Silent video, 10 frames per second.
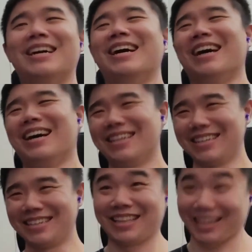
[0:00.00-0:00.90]

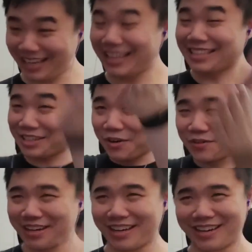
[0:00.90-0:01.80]
it's like, yeah, let's go
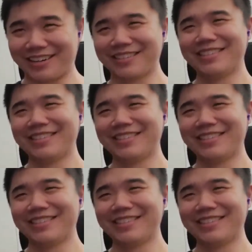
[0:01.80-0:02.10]
over. No.